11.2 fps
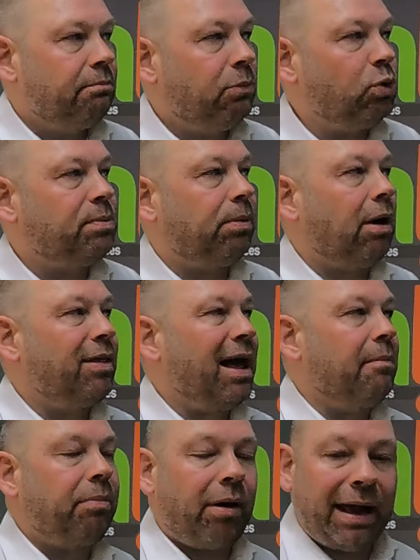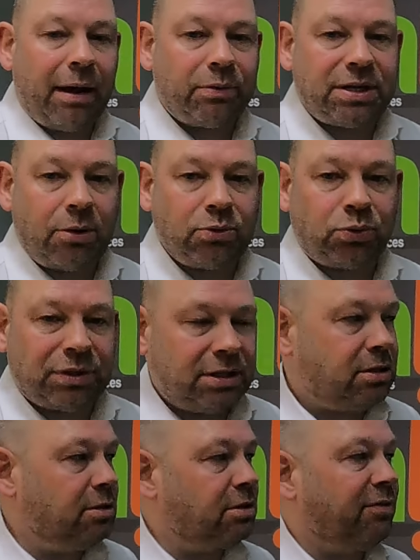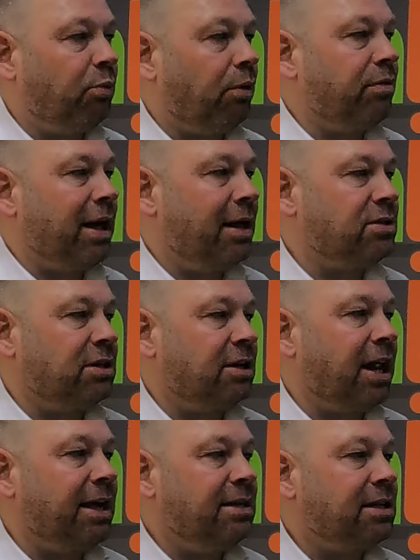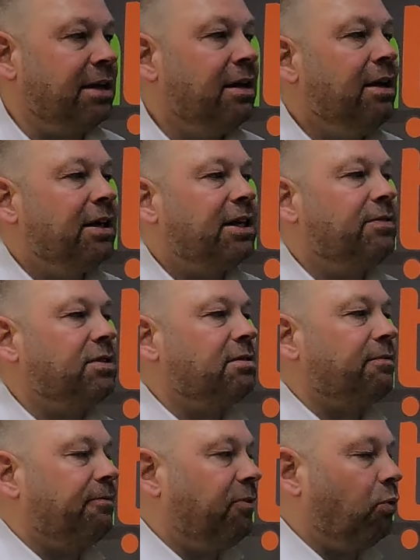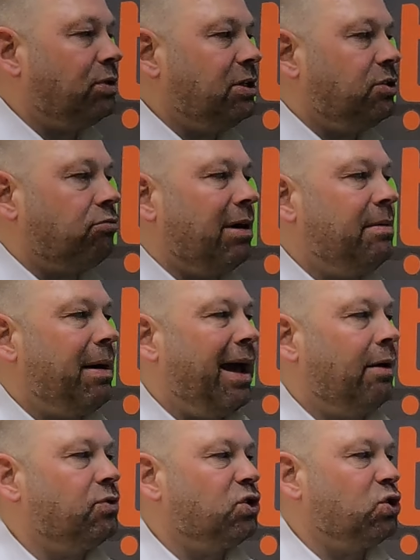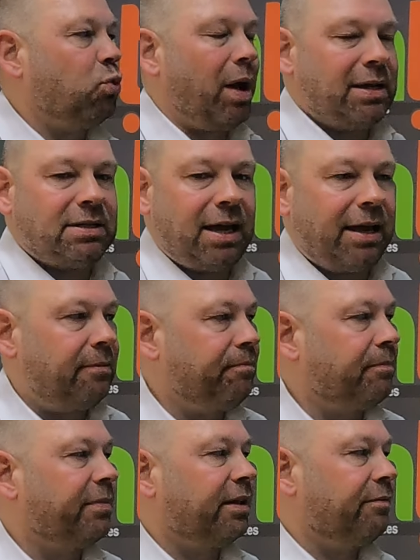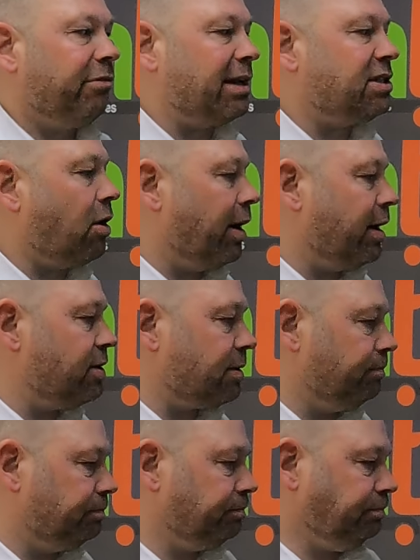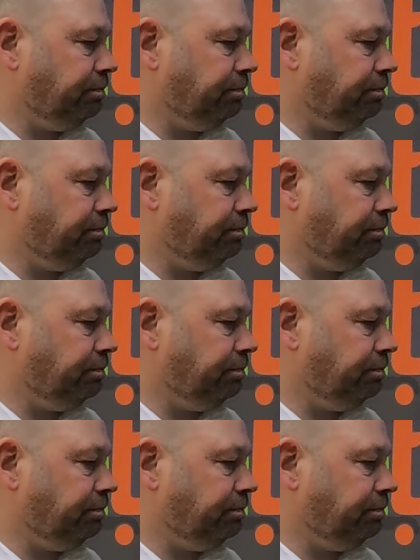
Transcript: Multiply that by our total distance of 1,080, gives us £43.20 for our tyres.